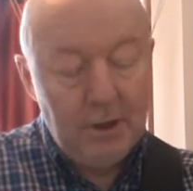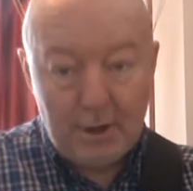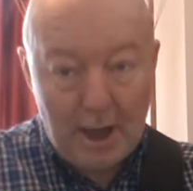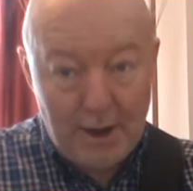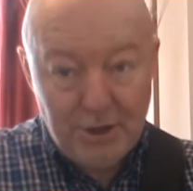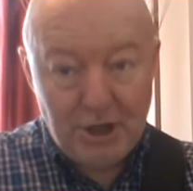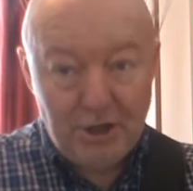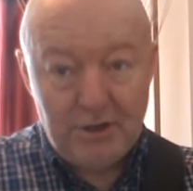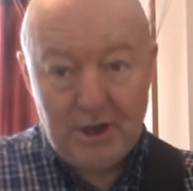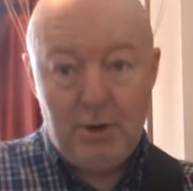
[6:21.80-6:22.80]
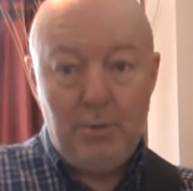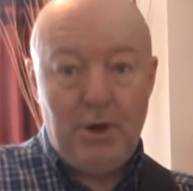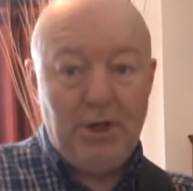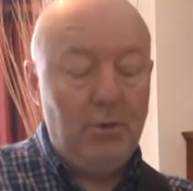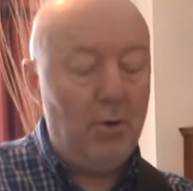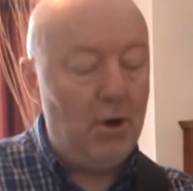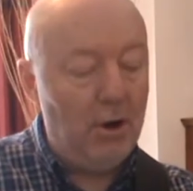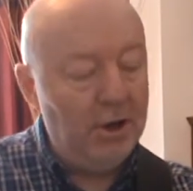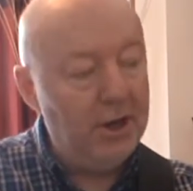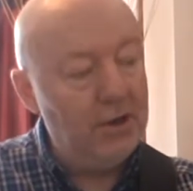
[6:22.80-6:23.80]
How you can tell where you
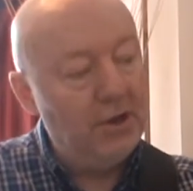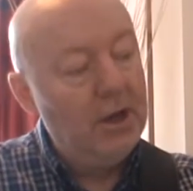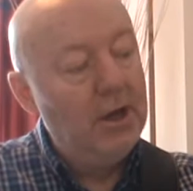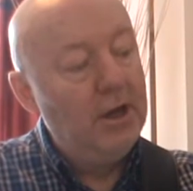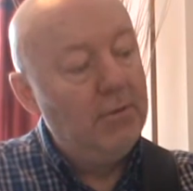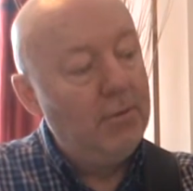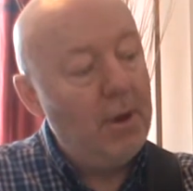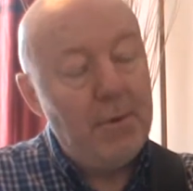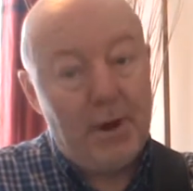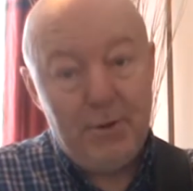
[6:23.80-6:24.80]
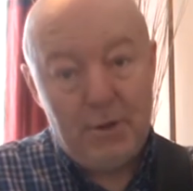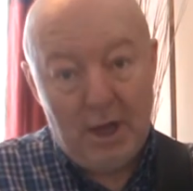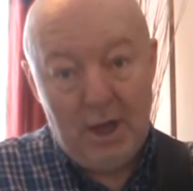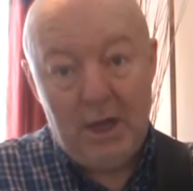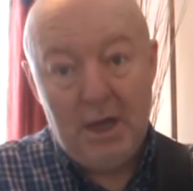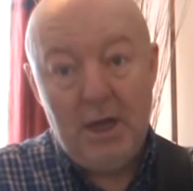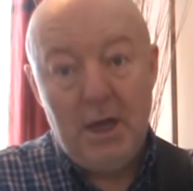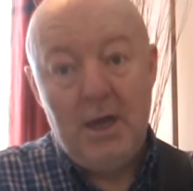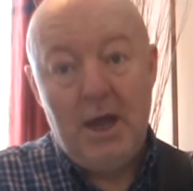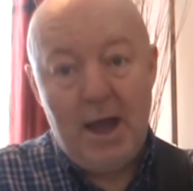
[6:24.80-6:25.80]
are is, remember how it's E,
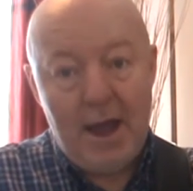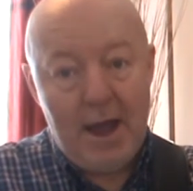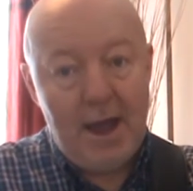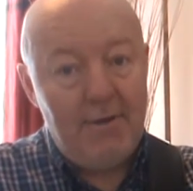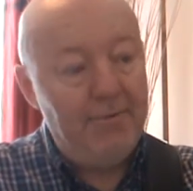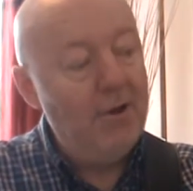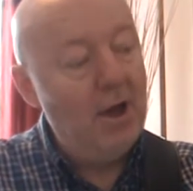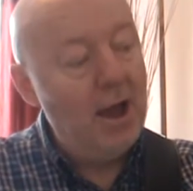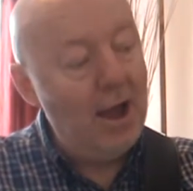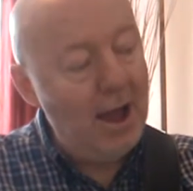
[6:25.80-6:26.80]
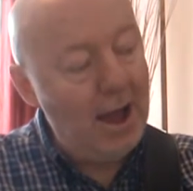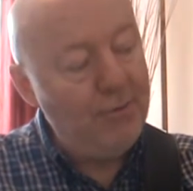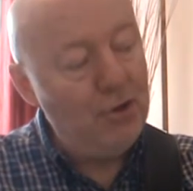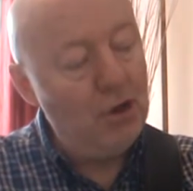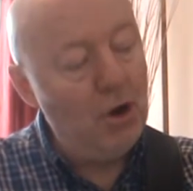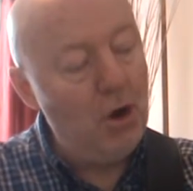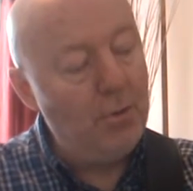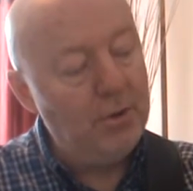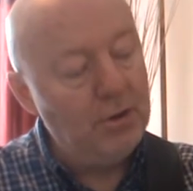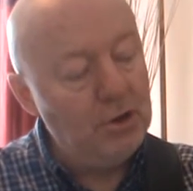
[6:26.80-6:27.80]
F, F
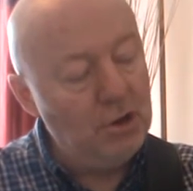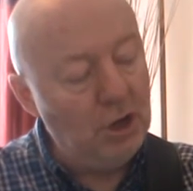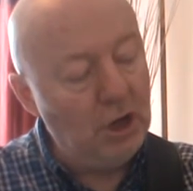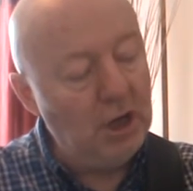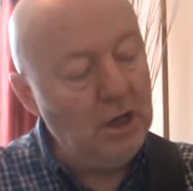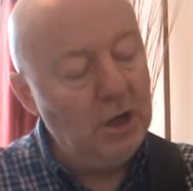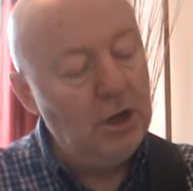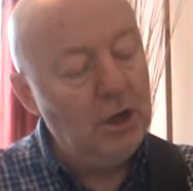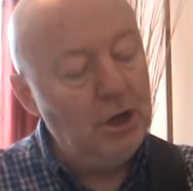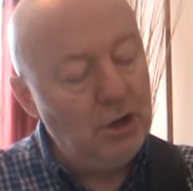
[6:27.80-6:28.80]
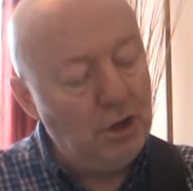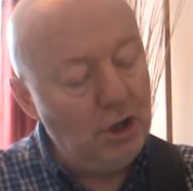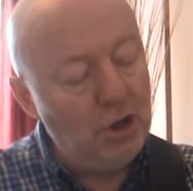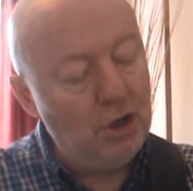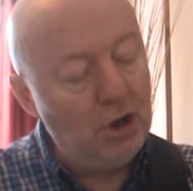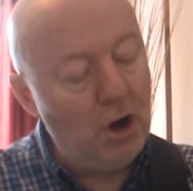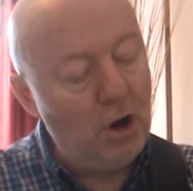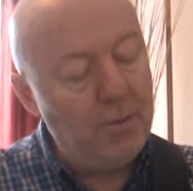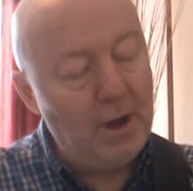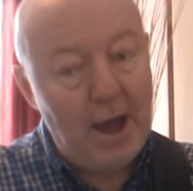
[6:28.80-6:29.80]
sharp, G, G
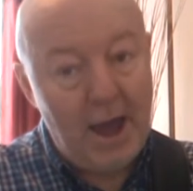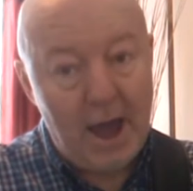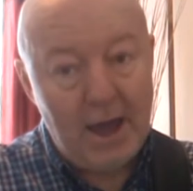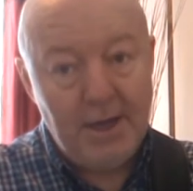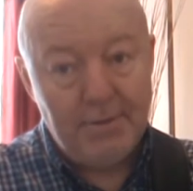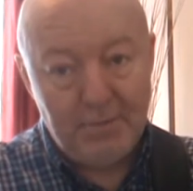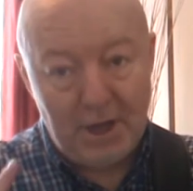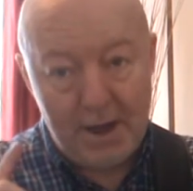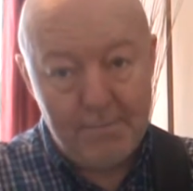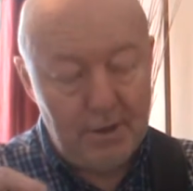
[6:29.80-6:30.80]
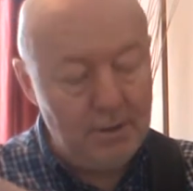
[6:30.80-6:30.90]
sharp, A, yeah?